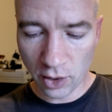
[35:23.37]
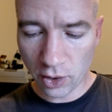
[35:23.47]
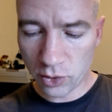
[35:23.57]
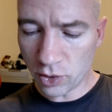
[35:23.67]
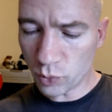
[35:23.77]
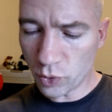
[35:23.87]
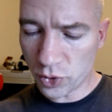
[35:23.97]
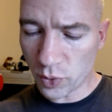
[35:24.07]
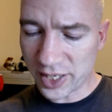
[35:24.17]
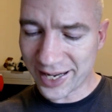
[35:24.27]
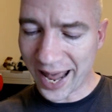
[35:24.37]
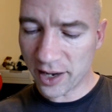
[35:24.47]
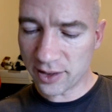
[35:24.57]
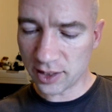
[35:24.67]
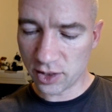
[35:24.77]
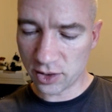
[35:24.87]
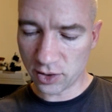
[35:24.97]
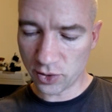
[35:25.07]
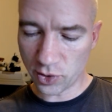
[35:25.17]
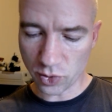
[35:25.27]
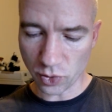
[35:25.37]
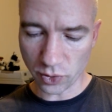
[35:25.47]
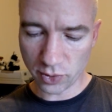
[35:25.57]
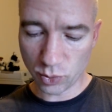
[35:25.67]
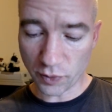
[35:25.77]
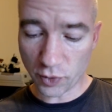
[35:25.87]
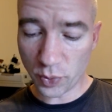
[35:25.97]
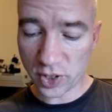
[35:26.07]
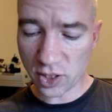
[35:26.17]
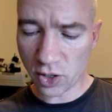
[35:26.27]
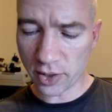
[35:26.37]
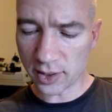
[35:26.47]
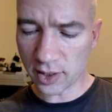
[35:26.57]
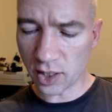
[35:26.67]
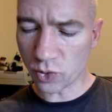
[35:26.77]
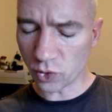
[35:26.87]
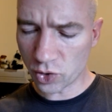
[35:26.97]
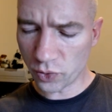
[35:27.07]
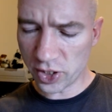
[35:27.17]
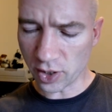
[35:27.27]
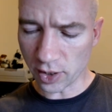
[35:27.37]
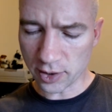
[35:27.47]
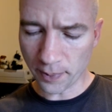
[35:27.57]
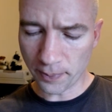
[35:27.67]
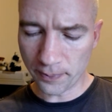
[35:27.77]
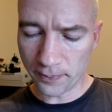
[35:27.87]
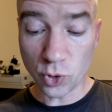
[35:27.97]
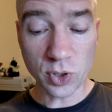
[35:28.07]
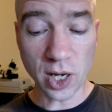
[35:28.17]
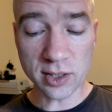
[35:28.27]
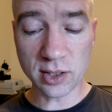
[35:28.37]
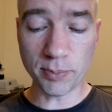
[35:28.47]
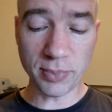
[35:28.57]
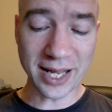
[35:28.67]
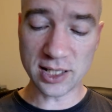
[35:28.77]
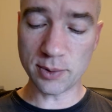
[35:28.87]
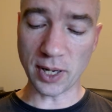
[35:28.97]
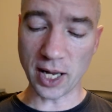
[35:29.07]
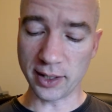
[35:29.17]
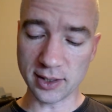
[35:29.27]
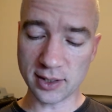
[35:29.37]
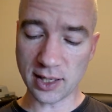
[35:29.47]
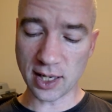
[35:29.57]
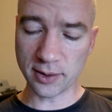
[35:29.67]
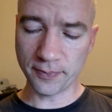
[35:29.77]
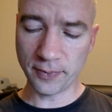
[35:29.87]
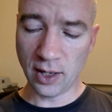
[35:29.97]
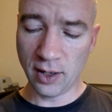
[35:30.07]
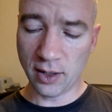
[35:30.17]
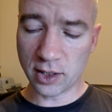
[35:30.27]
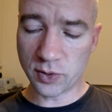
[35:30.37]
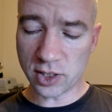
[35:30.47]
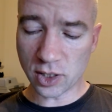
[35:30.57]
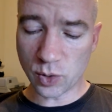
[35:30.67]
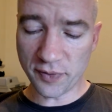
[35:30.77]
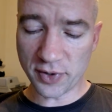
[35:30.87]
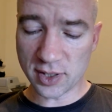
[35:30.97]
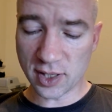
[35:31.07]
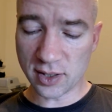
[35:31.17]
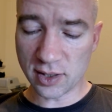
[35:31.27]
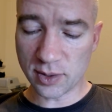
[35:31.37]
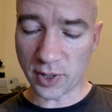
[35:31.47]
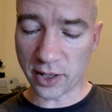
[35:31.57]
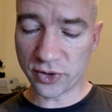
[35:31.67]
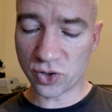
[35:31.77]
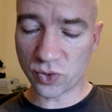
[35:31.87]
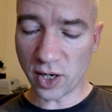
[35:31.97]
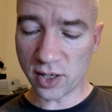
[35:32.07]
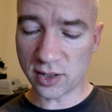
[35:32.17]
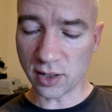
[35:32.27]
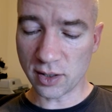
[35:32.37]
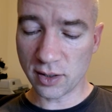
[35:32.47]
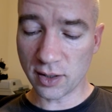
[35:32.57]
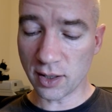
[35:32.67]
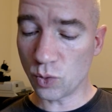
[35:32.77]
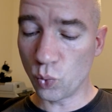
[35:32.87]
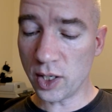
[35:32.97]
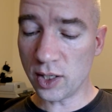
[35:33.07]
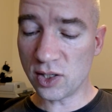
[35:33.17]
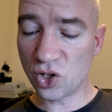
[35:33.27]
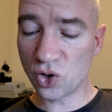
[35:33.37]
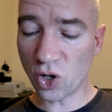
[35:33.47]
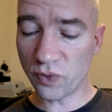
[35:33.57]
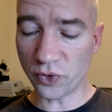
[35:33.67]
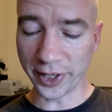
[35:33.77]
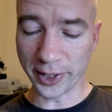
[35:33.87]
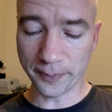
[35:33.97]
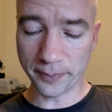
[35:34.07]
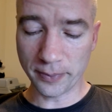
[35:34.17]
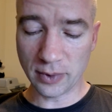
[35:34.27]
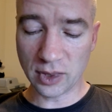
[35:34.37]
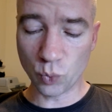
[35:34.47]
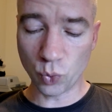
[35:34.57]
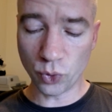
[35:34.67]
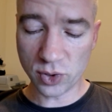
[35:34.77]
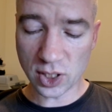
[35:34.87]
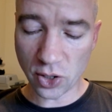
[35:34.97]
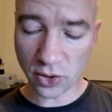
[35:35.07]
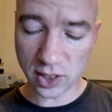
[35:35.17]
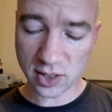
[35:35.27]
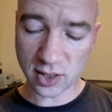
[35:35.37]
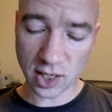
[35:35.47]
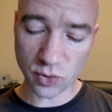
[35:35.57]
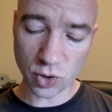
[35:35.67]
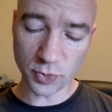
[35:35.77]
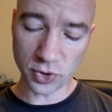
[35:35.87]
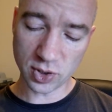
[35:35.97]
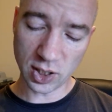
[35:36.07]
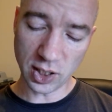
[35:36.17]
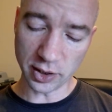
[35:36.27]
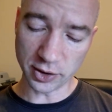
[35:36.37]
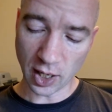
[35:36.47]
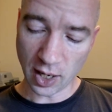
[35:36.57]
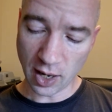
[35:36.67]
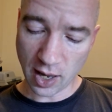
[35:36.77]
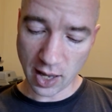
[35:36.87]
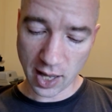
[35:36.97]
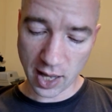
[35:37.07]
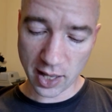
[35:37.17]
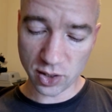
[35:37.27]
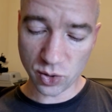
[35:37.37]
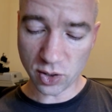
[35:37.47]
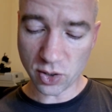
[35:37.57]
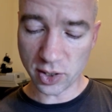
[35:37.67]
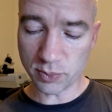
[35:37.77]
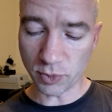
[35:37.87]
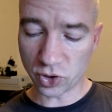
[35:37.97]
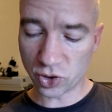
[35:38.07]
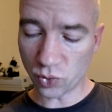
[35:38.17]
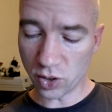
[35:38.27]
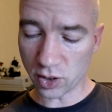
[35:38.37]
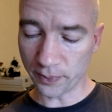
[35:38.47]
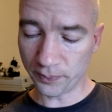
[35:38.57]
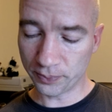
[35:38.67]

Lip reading: You don't want to attack the injured unicorn. You have always heard that they are good creatures. You cast the Bless spell instead. The creature quivers as the spell strikes it, then it whinnies joyfully. The wounds along its side are almost healed, and the unicorn is much stronger.